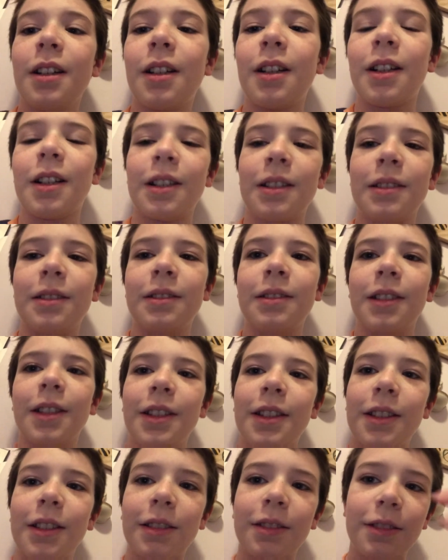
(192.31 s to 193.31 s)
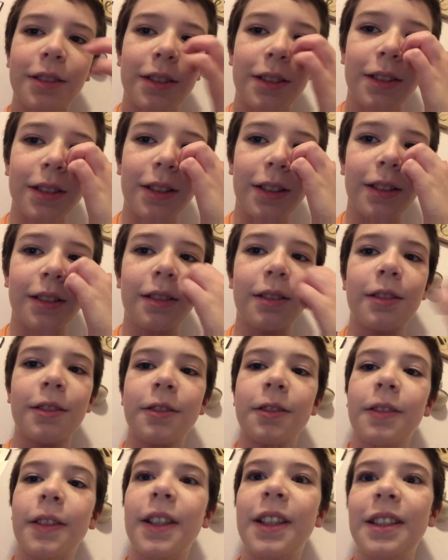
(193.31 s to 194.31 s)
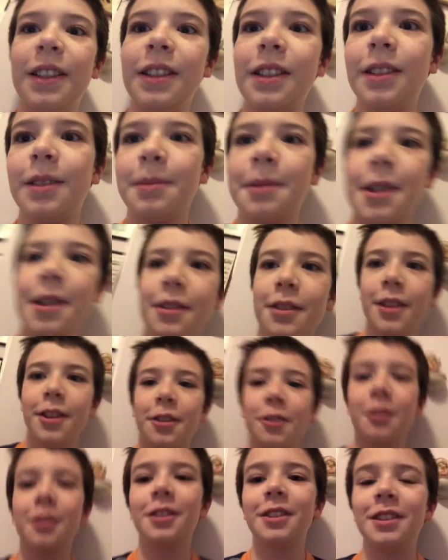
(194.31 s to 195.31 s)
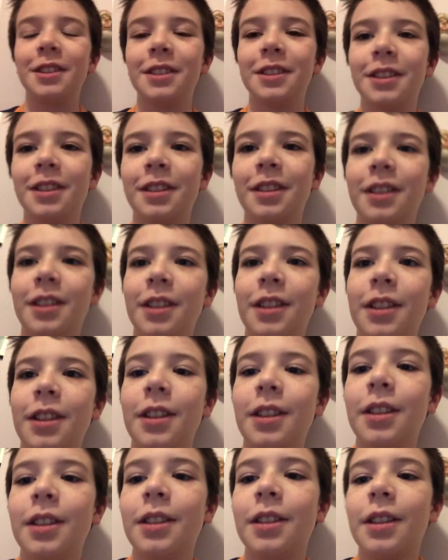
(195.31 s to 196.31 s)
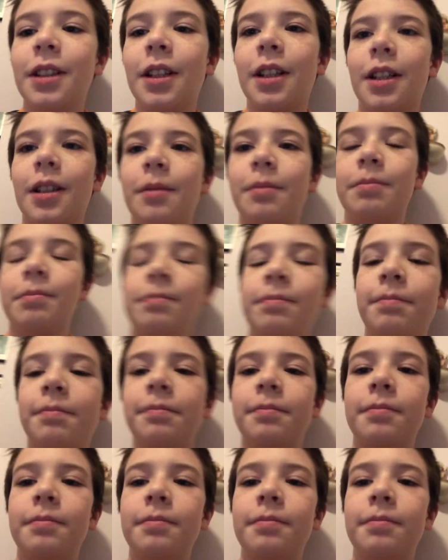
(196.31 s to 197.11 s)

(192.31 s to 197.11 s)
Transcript: Uh, I like how she's, like, crazy about, like, all these um,